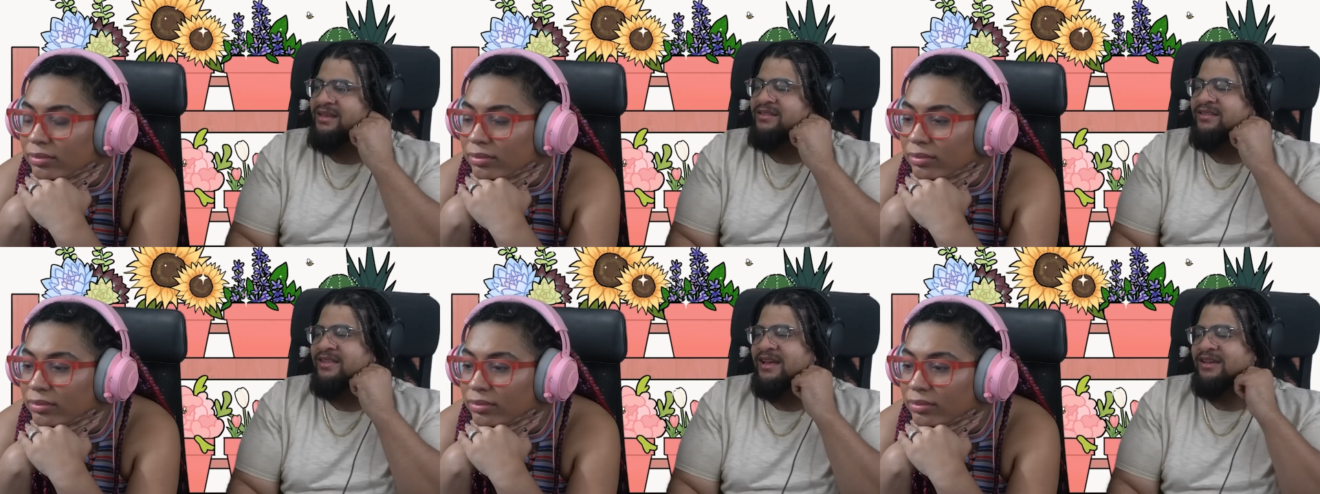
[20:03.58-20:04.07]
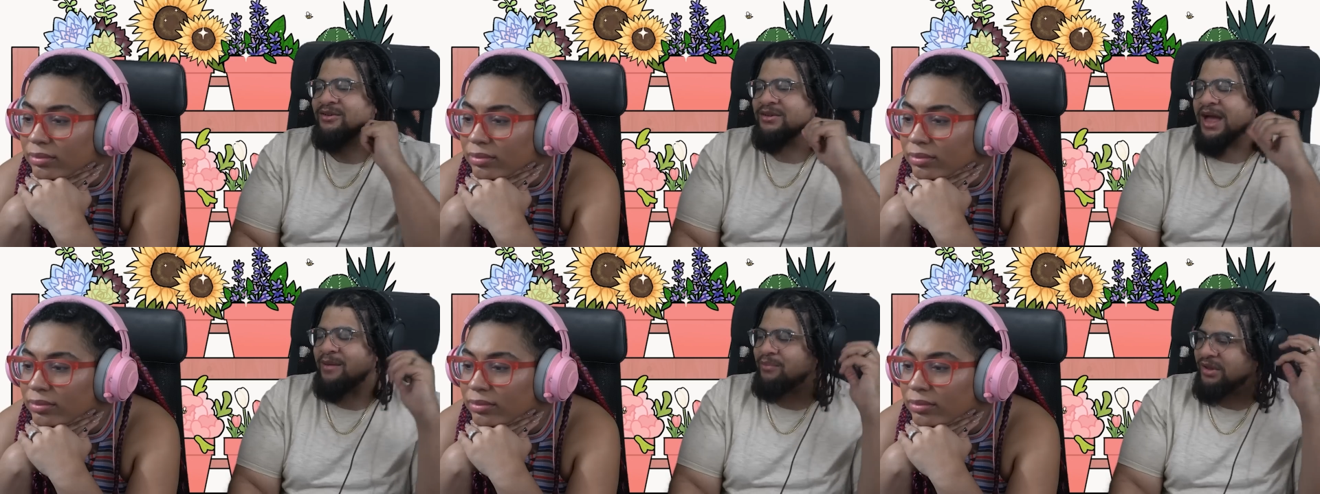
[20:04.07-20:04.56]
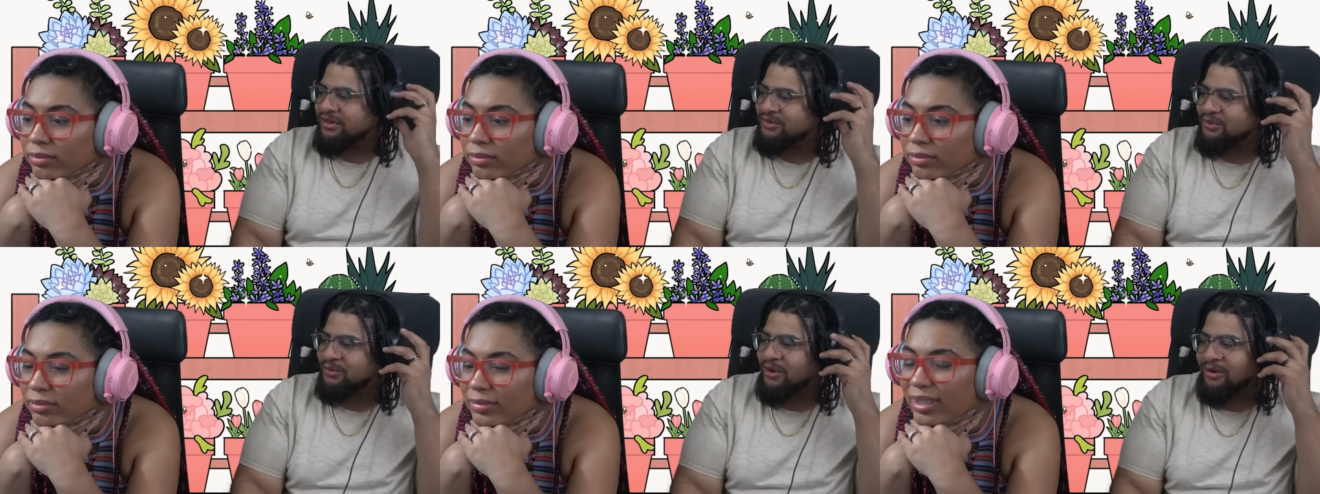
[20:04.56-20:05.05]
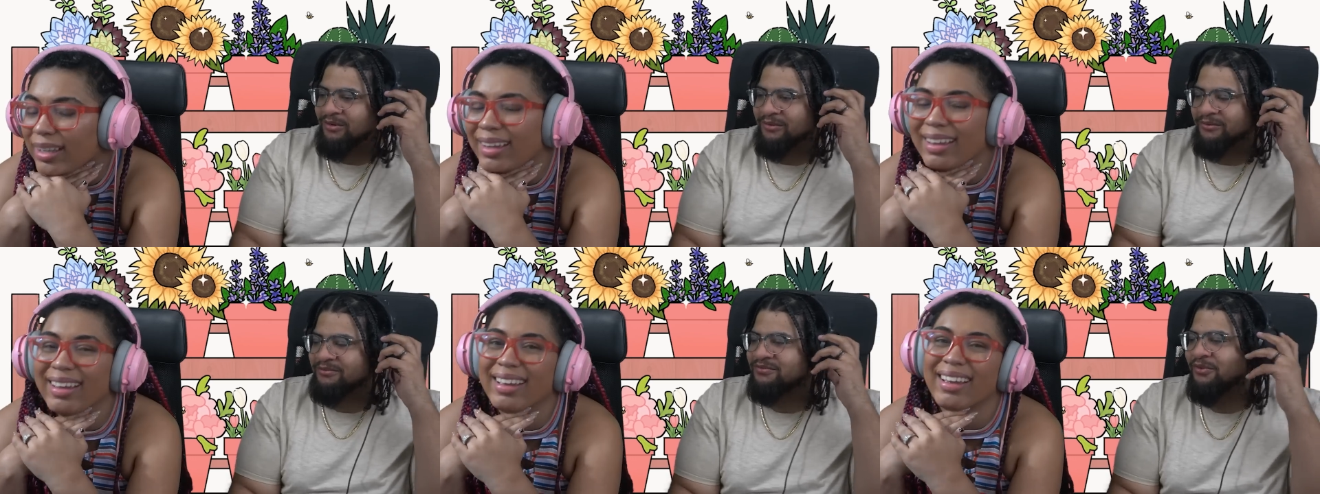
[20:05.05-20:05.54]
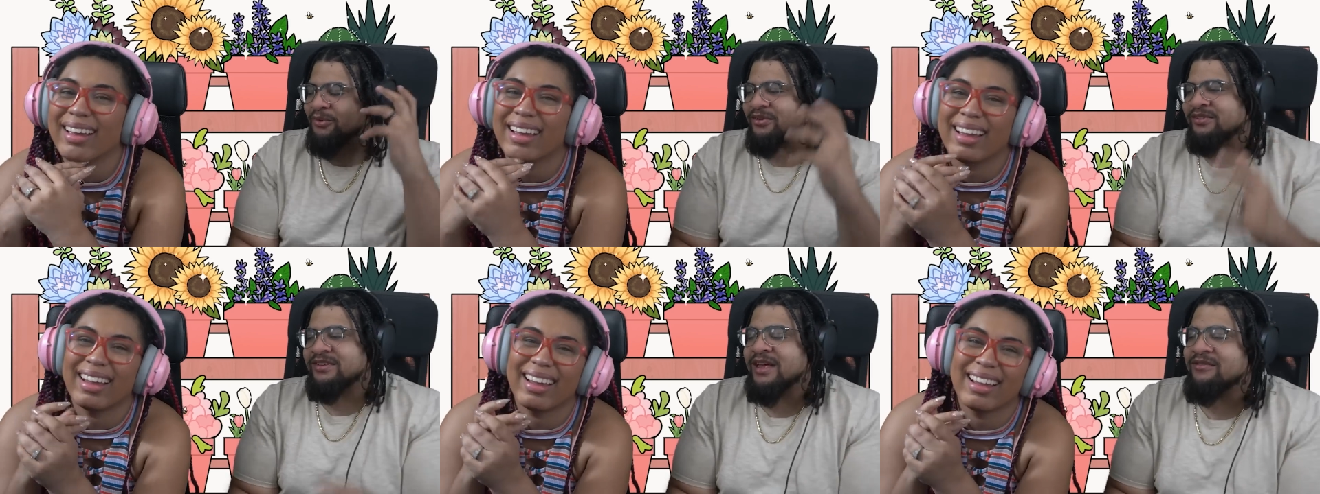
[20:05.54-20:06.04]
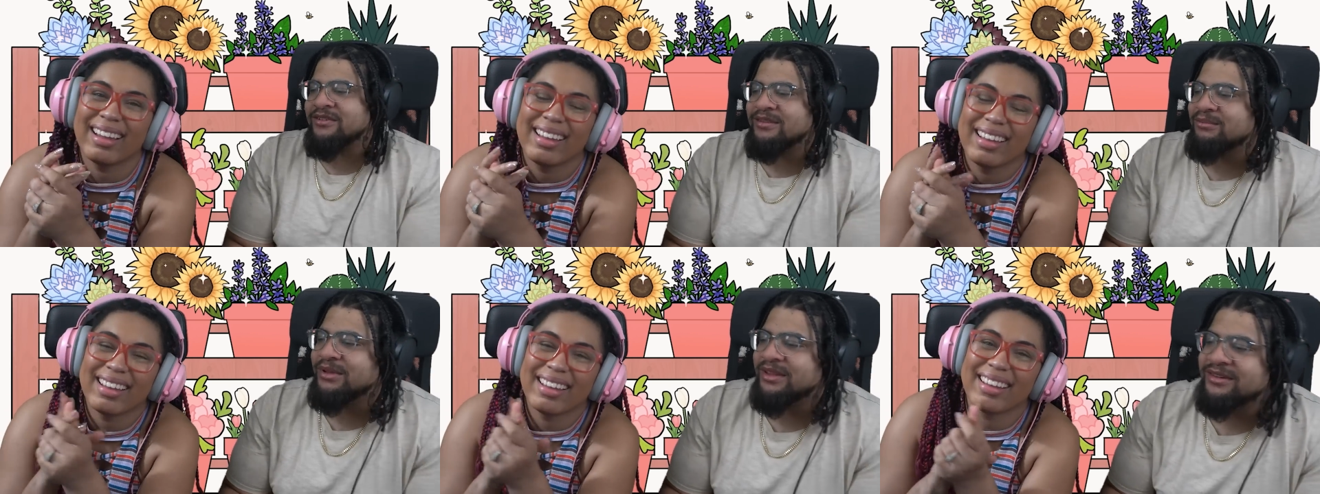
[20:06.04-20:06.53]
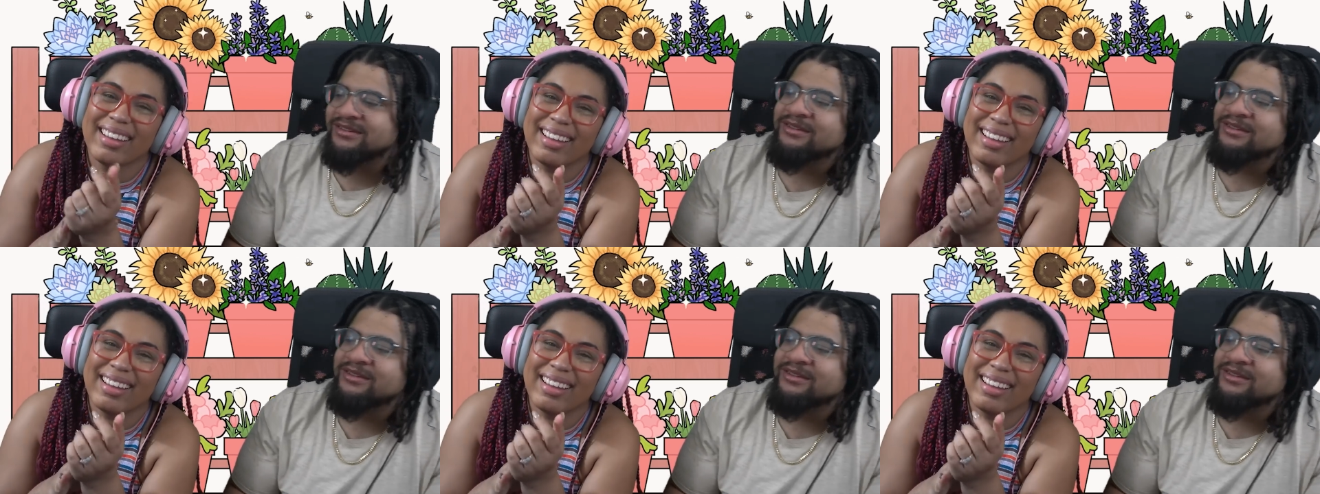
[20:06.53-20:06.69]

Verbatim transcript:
Speaker 1: He's just like, you not P two oh four seven, bitch.